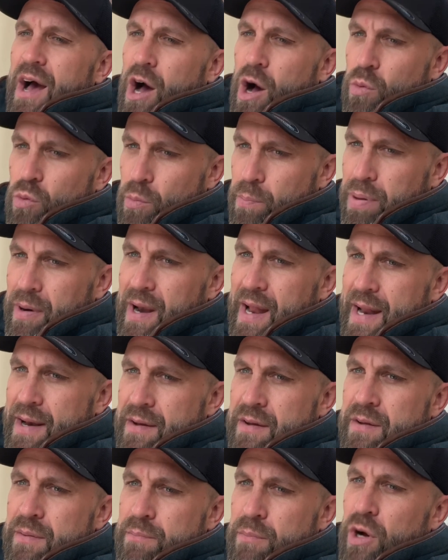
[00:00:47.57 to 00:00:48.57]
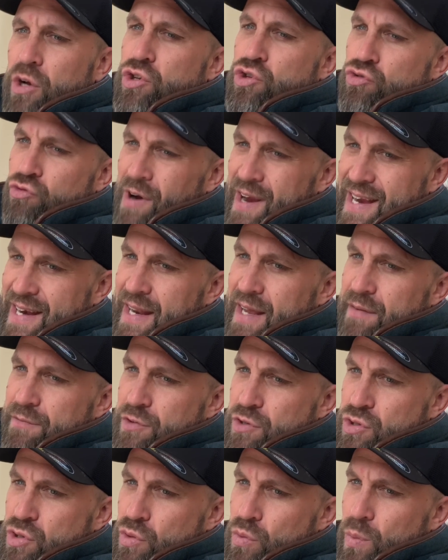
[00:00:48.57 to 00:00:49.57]
I will plan my training
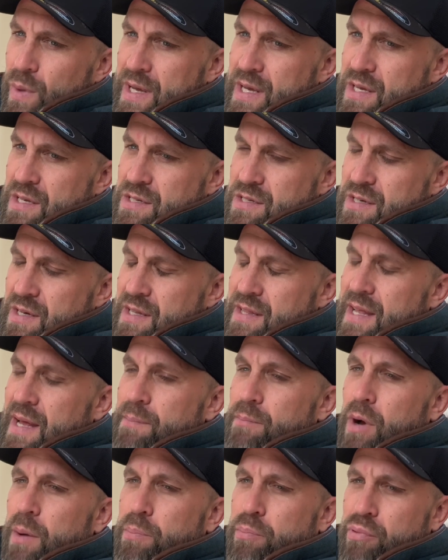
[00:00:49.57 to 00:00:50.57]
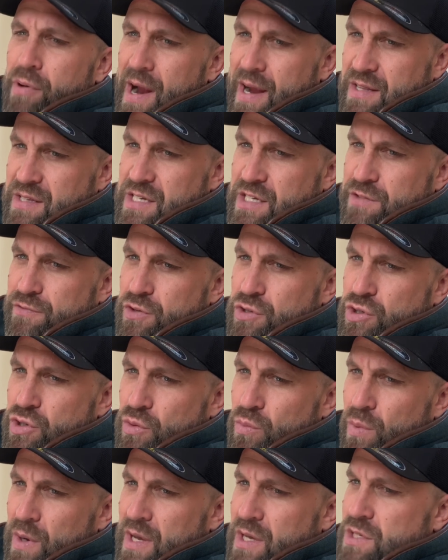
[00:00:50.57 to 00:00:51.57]
for 2 weeks and then my practice for
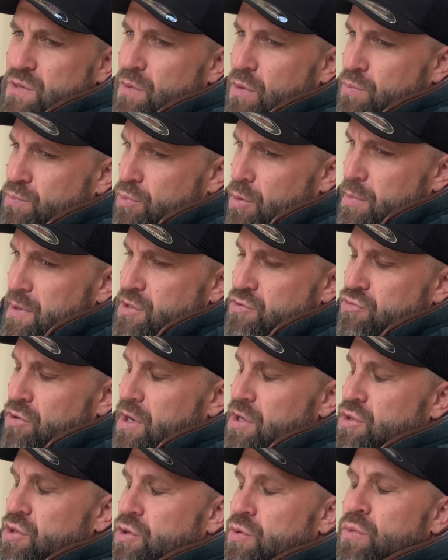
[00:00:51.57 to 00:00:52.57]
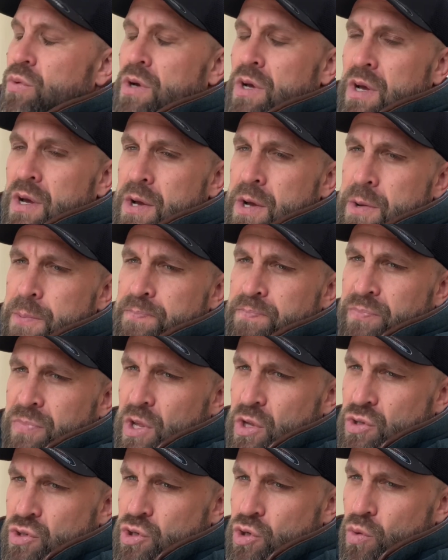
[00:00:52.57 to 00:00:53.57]
2 weeks. So I'll probably try and do
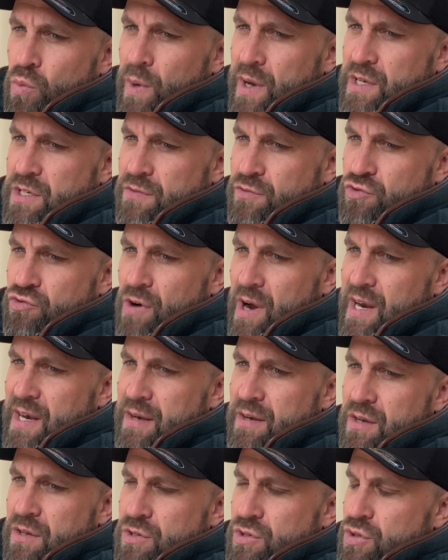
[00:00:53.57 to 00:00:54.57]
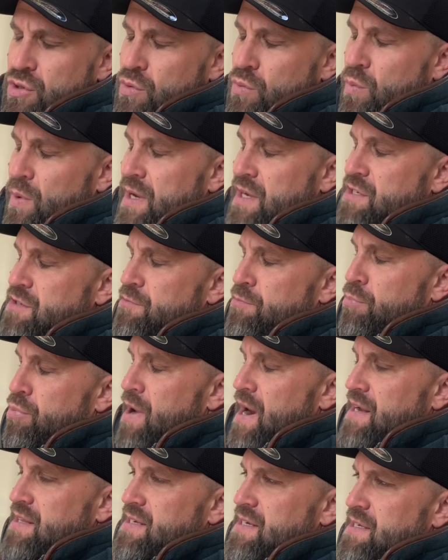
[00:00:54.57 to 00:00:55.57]
2 weeks of training and 2 weeks of
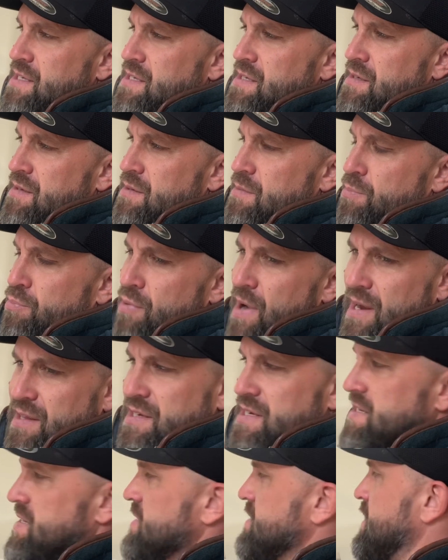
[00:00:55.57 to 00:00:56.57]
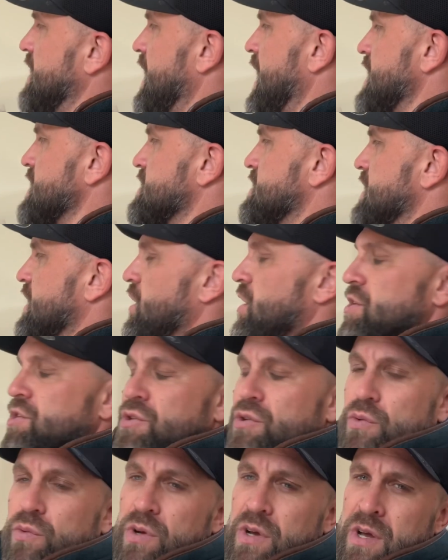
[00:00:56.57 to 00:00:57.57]
practice. Practice is the last thing I
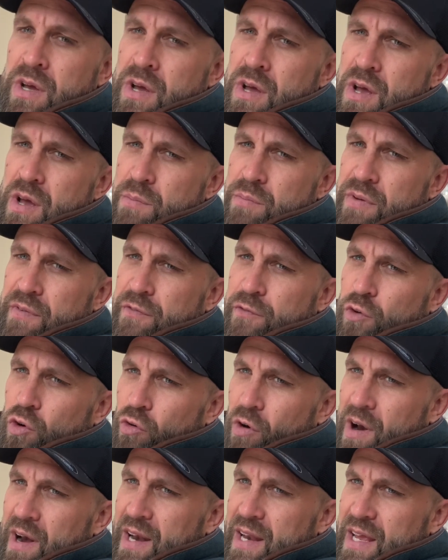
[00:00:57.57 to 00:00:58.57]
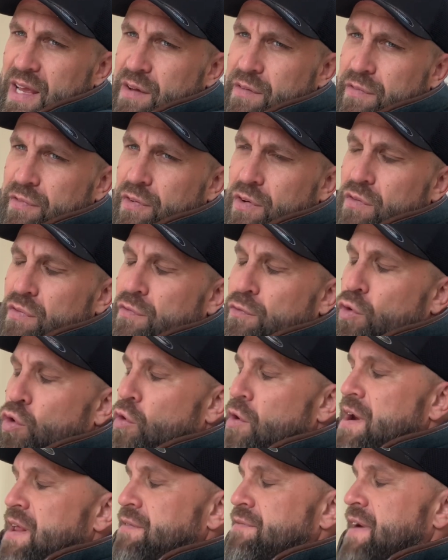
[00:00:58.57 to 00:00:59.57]
do before I leave
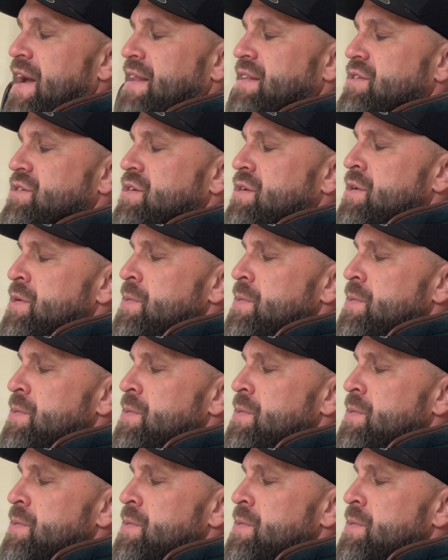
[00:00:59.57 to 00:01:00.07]
for an event.